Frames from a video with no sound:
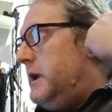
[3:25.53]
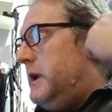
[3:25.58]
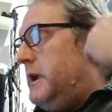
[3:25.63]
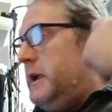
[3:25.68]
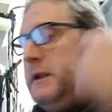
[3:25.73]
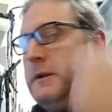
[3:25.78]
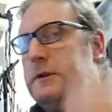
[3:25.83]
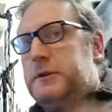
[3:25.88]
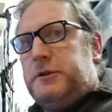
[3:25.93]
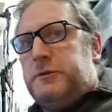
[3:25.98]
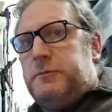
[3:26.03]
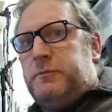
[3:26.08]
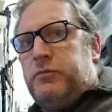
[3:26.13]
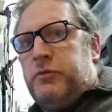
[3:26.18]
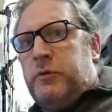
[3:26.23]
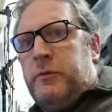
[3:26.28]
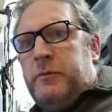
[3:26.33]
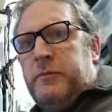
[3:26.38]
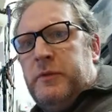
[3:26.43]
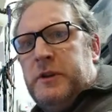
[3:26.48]
it's
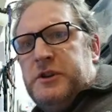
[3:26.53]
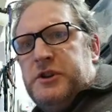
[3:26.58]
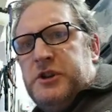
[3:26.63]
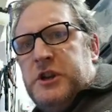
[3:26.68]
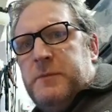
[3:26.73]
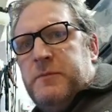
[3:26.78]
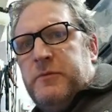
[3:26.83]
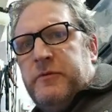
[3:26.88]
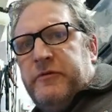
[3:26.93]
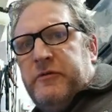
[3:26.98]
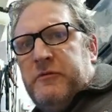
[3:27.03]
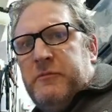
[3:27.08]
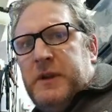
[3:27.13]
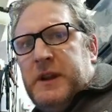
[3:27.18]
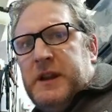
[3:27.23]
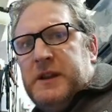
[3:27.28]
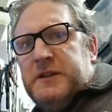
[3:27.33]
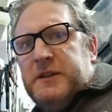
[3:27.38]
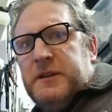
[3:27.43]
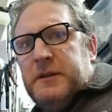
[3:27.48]
probably cheaper for
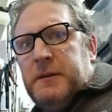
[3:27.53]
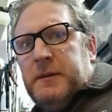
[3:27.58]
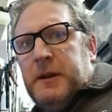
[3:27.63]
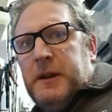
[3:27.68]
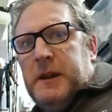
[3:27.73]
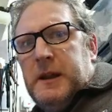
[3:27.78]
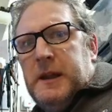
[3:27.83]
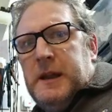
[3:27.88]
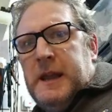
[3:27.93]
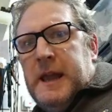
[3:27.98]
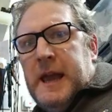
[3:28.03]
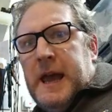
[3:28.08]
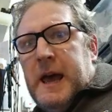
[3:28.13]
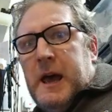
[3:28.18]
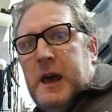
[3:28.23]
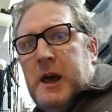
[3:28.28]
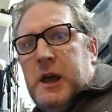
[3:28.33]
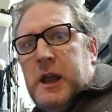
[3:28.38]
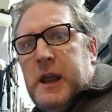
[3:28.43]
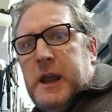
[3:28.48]
me to get
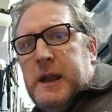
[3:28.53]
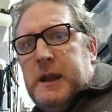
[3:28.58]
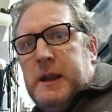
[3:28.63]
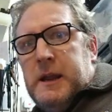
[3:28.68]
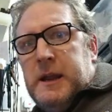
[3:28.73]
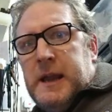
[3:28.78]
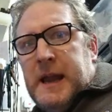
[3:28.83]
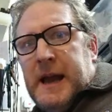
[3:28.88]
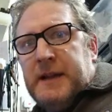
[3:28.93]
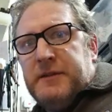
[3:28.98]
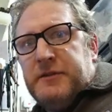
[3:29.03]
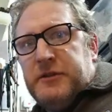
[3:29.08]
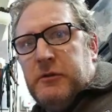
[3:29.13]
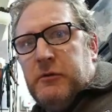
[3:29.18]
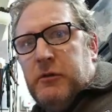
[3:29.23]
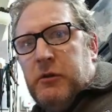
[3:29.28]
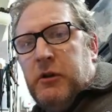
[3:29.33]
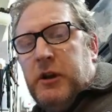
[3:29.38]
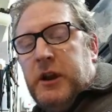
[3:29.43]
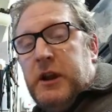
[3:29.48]
a
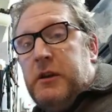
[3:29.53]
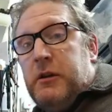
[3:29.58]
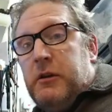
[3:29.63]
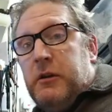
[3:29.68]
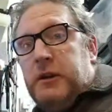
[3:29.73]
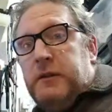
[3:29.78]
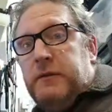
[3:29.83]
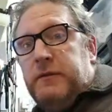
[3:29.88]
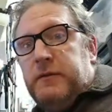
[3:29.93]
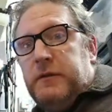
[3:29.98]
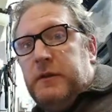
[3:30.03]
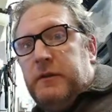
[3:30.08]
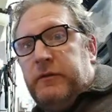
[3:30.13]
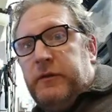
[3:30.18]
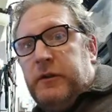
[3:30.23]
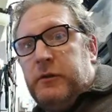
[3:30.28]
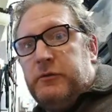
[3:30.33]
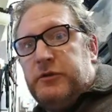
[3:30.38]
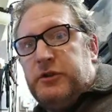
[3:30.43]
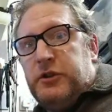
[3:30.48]
Ganzo locking knife
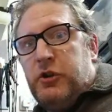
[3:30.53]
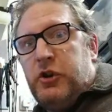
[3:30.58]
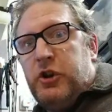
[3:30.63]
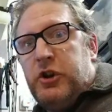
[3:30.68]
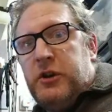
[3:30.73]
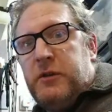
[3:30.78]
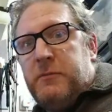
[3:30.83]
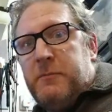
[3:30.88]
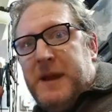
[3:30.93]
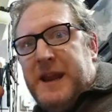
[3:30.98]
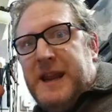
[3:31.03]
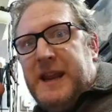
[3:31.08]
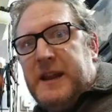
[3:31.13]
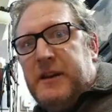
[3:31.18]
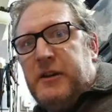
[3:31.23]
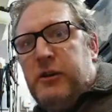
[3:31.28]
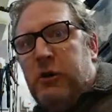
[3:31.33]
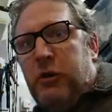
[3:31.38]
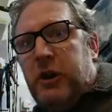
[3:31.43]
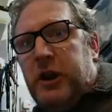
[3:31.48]
if I was looking at
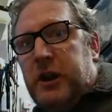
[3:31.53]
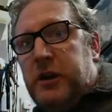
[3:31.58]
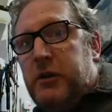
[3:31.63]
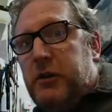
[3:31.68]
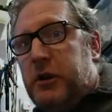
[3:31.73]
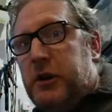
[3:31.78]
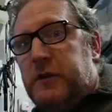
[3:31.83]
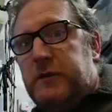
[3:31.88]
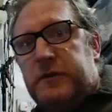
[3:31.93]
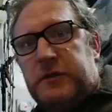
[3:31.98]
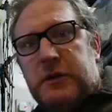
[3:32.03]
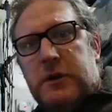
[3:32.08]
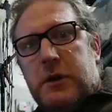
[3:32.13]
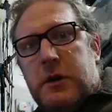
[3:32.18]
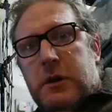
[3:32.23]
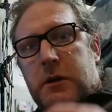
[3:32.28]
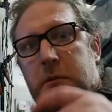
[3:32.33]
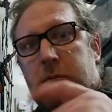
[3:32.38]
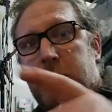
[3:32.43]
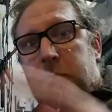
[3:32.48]
making locking knives,
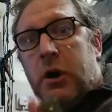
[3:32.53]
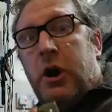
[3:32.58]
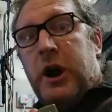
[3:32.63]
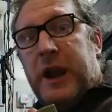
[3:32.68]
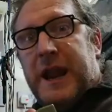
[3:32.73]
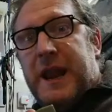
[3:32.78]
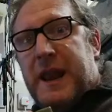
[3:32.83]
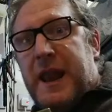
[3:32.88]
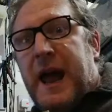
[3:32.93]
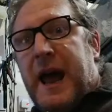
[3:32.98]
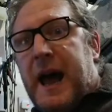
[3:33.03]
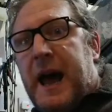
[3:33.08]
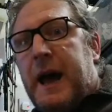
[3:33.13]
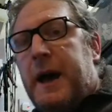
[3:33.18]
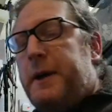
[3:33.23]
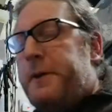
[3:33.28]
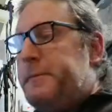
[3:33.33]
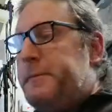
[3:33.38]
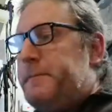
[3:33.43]
buying that,